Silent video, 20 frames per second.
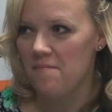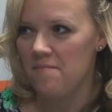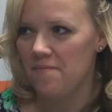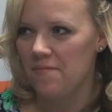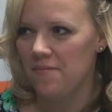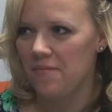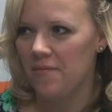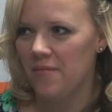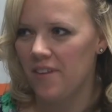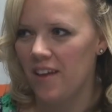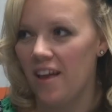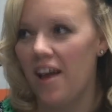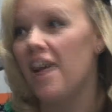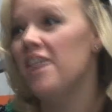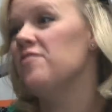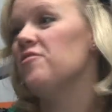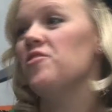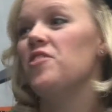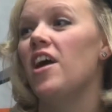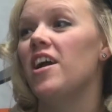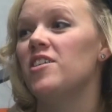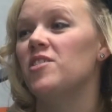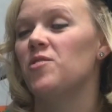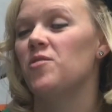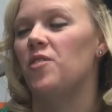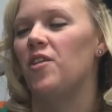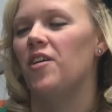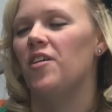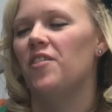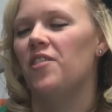I am. For the high
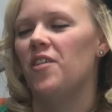school.